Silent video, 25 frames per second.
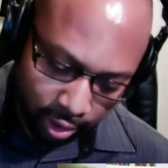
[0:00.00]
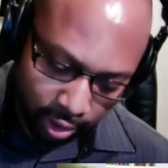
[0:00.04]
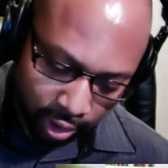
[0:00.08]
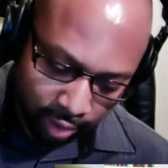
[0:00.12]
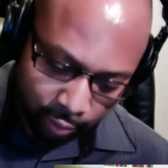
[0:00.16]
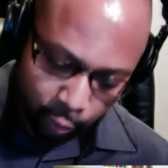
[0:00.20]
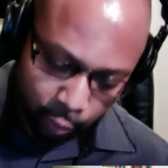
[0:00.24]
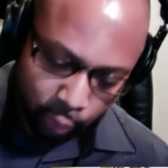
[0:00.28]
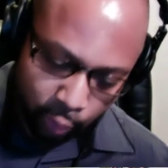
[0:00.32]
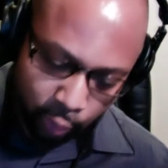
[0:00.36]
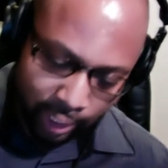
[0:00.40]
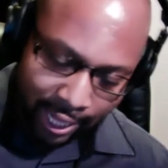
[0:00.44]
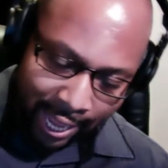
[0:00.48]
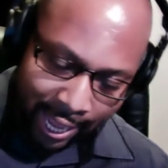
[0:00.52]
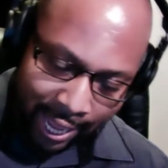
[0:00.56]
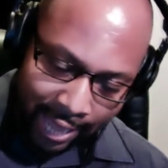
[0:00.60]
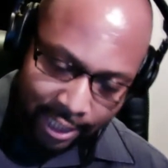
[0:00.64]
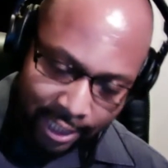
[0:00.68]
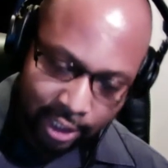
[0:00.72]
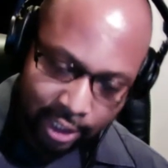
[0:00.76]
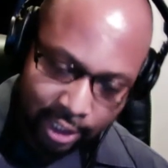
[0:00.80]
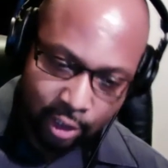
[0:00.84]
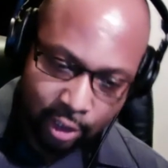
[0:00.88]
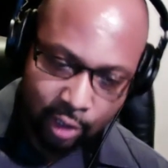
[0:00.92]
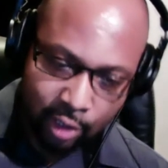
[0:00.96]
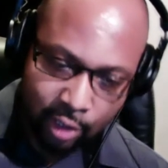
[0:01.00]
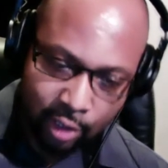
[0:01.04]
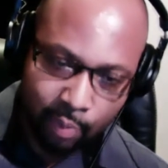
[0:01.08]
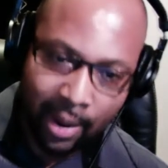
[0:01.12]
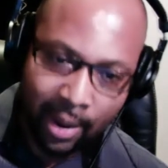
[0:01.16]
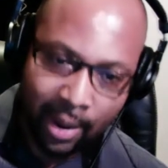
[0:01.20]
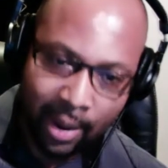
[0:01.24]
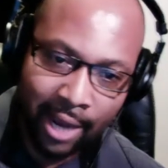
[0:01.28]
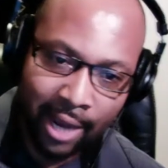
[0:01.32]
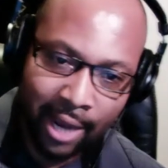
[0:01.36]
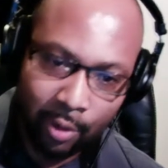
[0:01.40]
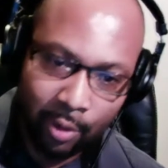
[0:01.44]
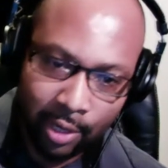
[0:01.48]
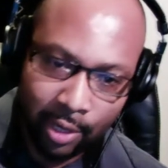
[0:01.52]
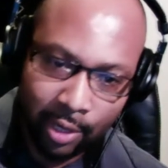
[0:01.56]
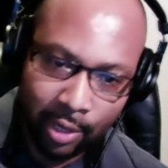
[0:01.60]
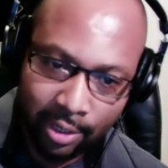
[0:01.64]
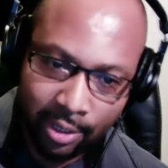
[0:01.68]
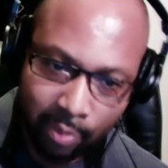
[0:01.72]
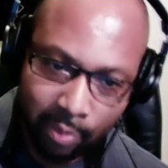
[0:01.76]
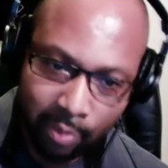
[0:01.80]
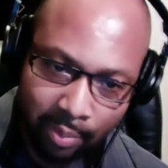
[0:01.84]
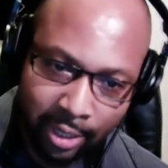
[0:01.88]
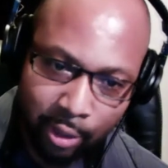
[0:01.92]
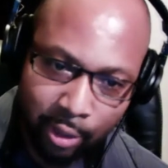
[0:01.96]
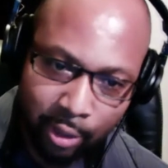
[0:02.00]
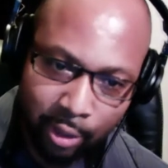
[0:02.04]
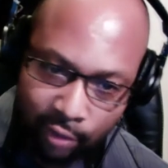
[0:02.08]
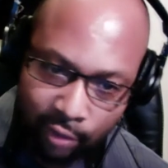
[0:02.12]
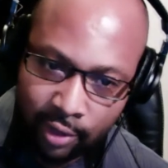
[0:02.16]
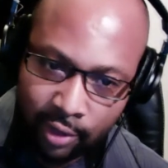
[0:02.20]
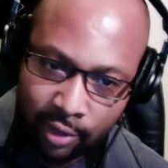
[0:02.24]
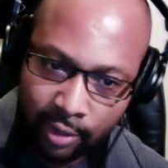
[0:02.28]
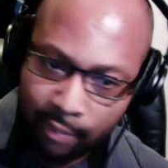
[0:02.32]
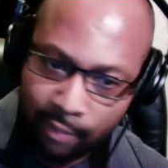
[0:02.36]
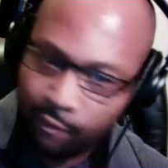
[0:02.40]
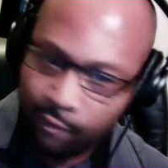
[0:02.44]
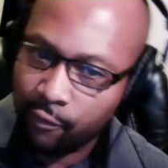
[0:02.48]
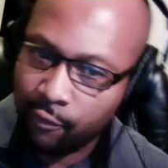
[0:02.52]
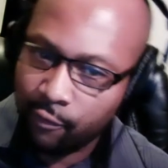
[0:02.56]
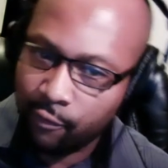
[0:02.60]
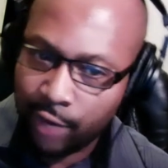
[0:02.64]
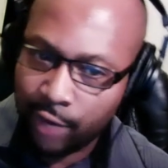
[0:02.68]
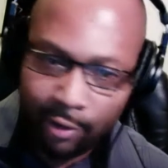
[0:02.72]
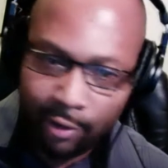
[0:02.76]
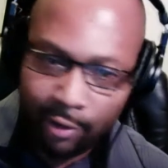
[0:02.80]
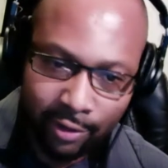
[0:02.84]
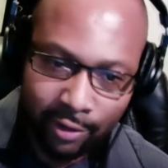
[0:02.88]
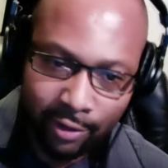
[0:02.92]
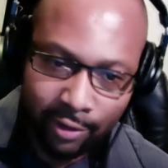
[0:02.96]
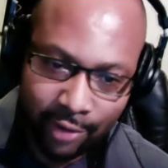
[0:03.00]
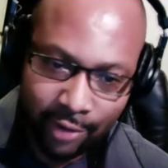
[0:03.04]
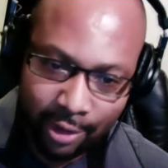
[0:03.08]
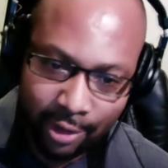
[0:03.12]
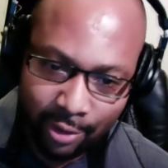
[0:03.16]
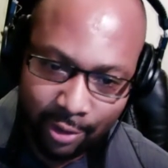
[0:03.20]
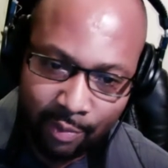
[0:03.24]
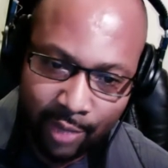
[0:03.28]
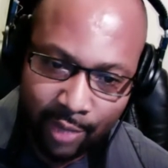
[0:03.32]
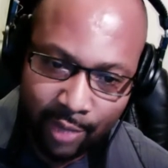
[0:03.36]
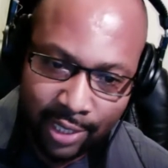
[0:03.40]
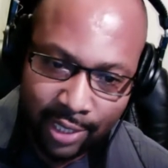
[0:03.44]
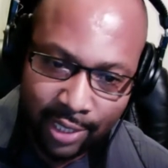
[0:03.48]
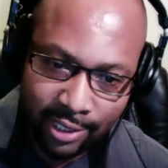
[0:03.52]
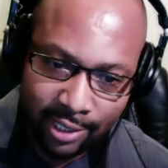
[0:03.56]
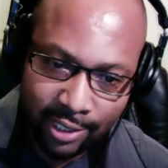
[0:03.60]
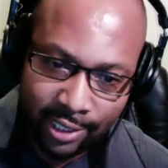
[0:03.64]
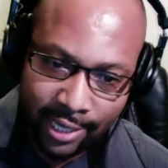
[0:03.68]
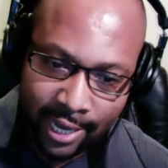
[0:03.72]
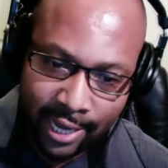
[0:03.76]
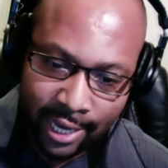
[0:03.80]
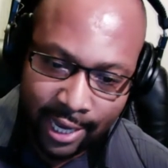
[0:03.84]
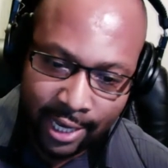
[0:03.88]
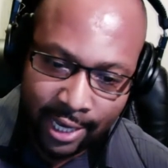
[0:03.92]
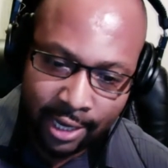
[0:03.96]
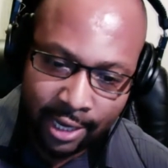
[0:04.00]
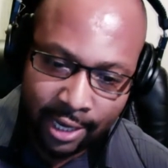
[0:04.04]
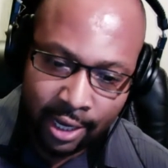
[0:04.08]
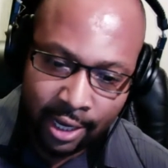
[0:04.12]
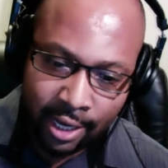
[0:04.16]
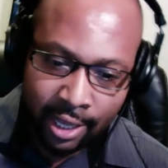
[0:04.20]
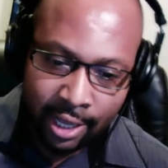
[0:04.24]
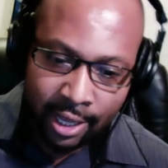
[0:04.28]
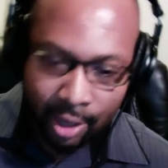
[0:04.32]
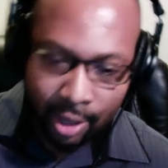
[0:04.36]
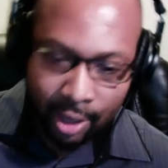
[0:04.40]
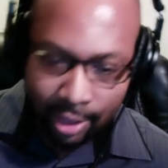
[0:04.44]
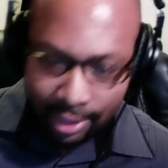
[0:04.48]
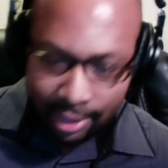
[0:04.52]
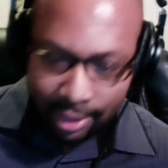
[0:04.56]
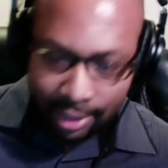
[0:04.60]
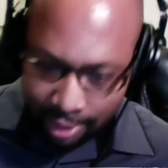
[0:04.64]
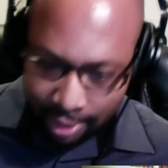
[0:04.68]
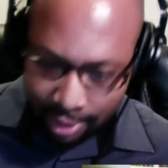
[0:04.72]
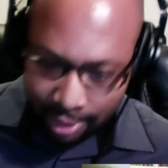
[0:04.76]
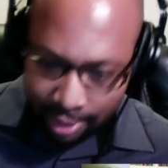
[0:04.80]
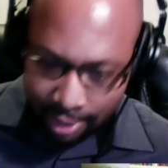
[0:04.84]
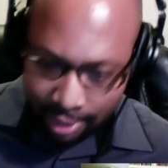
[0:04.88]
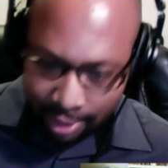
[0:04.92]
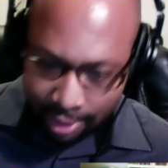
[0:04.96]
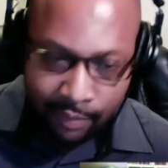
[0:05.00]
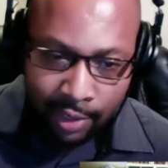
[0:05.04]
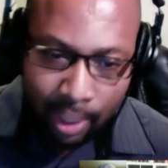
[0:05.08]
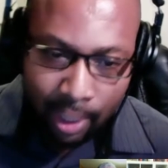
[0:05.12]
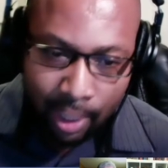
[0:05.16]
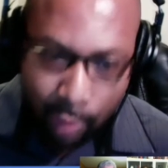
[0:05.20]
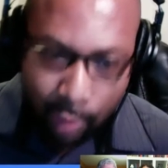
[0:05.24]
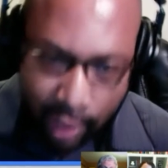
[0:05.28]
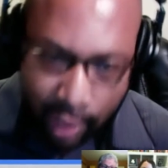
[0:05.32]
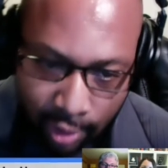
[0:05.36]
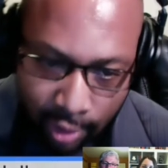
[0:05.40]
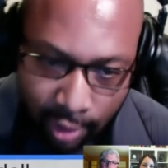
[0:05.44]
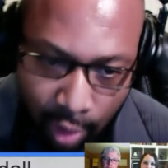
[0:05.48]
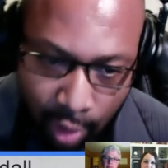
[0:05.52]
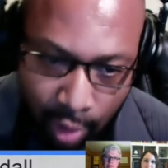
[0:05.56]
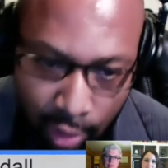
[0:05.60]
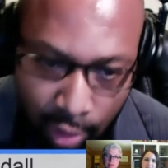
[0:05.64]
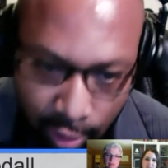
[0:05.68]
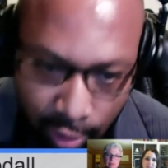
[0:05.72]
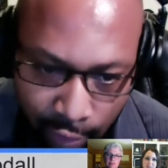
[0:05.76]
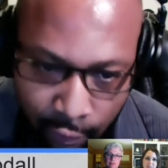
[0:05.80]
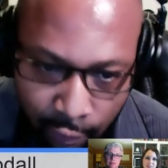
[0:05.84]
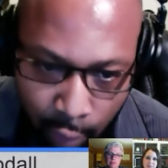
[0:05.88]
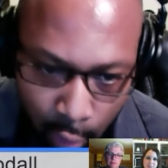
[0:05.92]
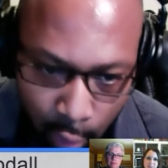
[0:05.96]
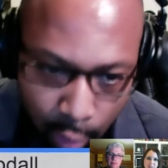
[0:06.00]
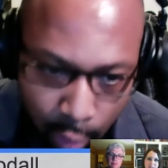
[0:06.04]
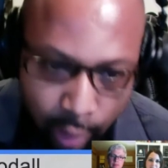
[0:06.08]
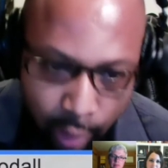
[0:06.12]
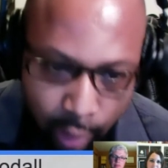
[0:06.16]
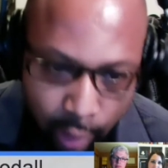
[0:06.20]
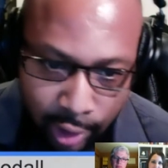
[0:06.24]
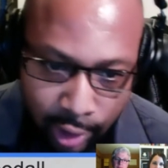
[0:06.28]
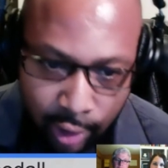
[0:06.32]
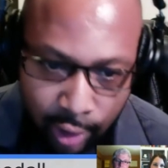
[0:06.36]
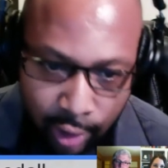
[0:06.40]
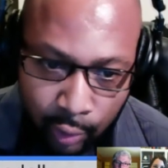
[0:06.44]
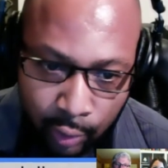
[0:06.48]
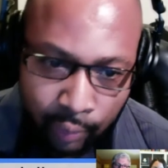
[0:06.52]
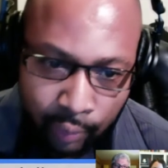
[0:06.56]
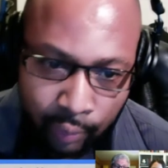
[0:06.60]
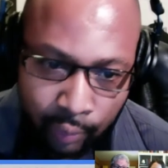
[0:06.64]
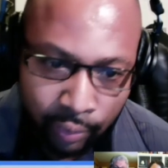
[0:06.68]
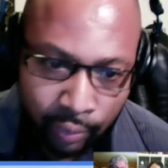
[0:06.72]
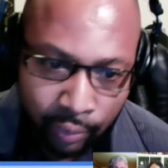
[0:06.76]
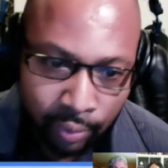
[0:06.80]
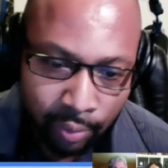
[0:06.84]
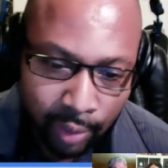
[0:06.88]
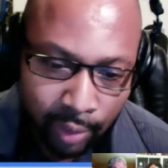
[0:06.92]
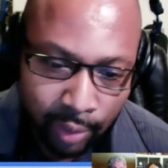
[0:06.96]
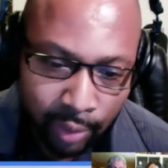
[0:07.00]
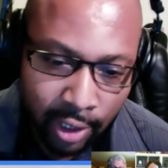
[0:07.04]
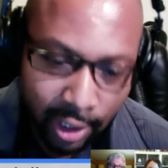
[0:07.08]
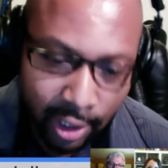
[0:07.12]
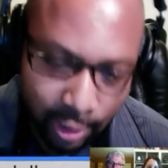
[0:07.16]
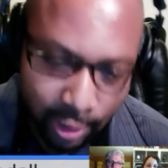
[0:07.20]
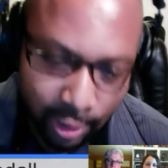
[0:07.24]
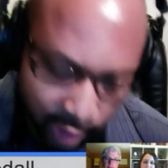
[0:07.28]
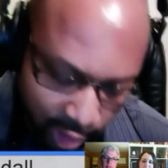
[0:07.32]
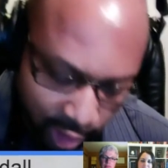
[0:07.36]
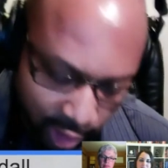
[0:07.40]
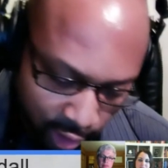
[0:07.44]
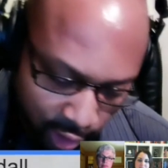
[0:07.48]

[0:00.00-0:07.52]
relaxing spot in the middle of a very, very busy day. Something that we can all look forward to, because we know